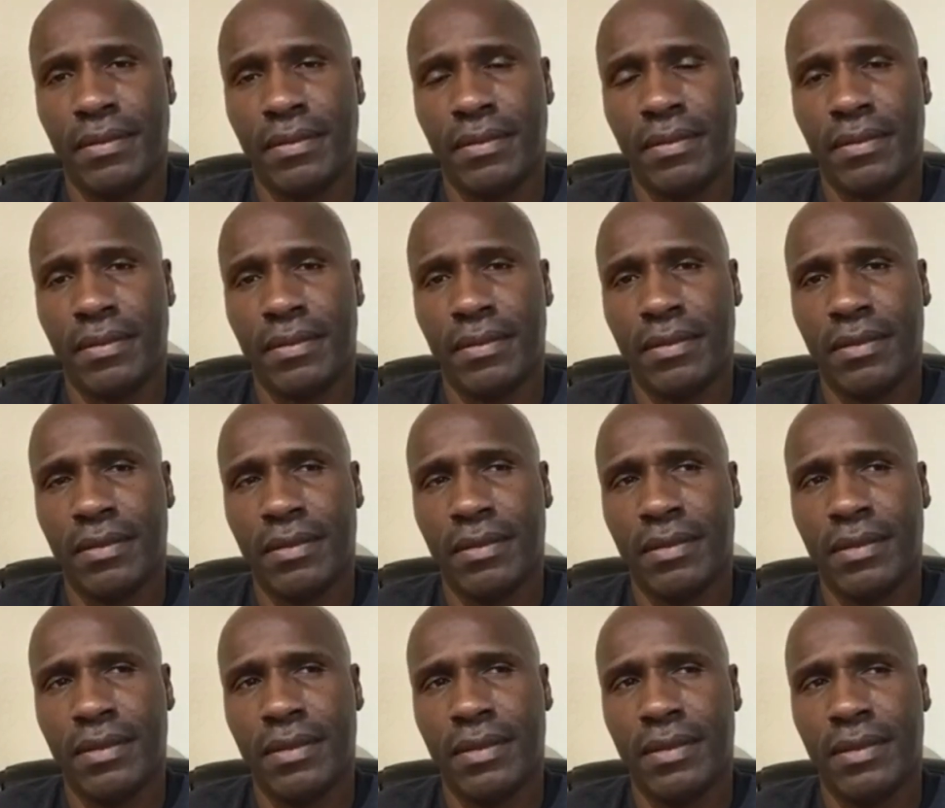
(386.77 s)

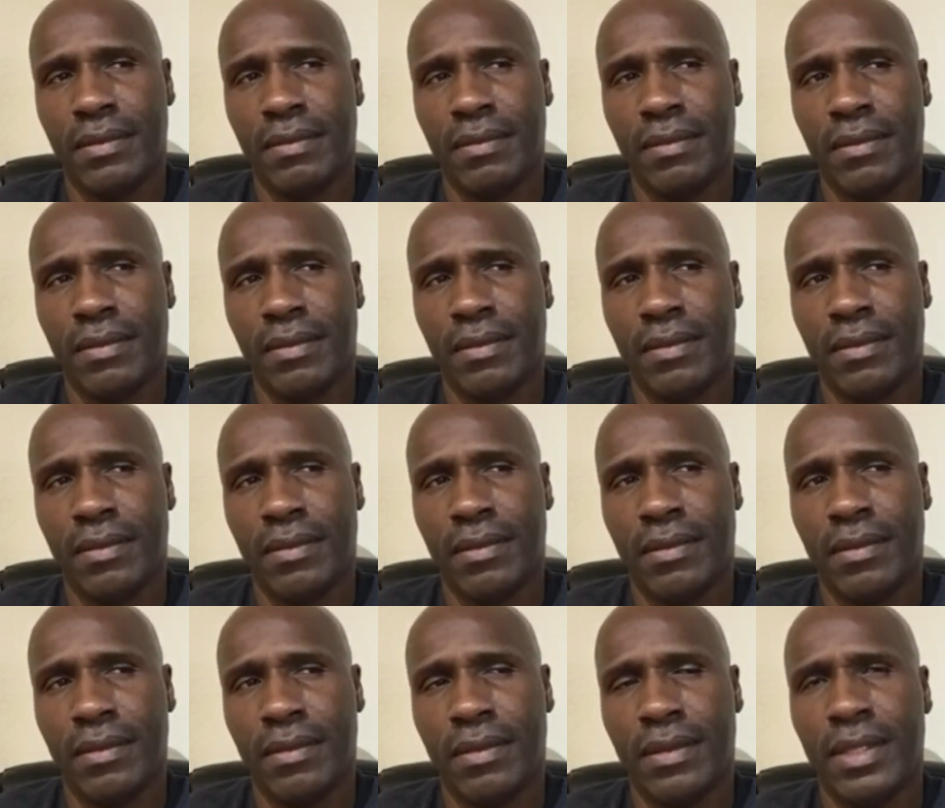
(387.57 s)

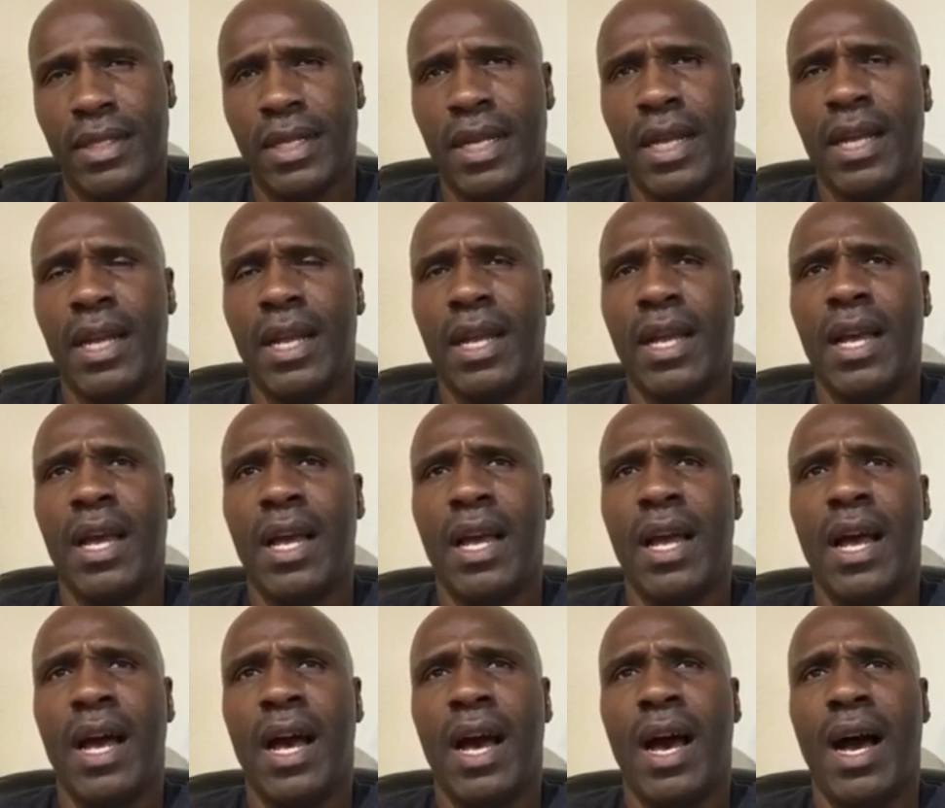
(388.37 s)

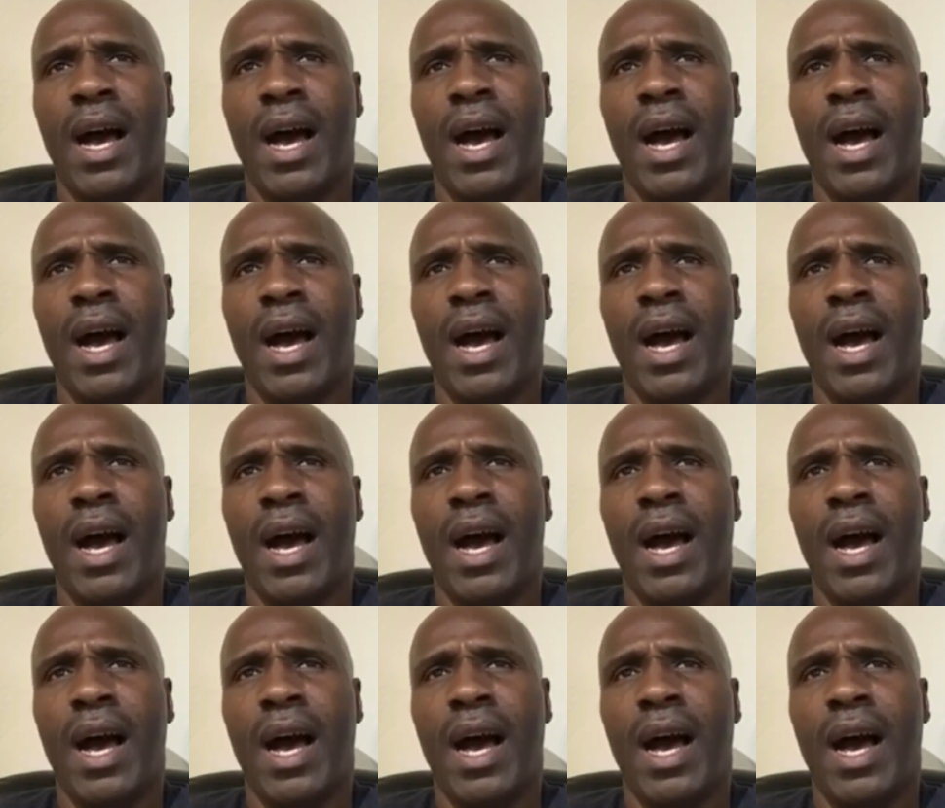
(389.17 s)
[no speech]